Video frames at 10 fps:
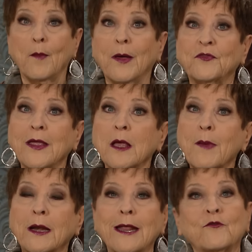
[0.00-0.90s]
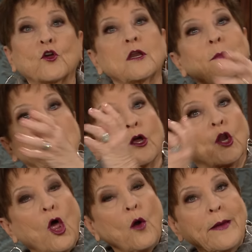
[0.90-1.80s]
But think about it. If you're going to be a
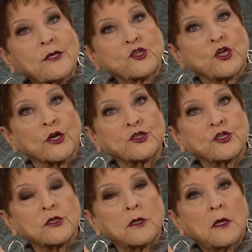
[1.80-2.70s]
glorious church,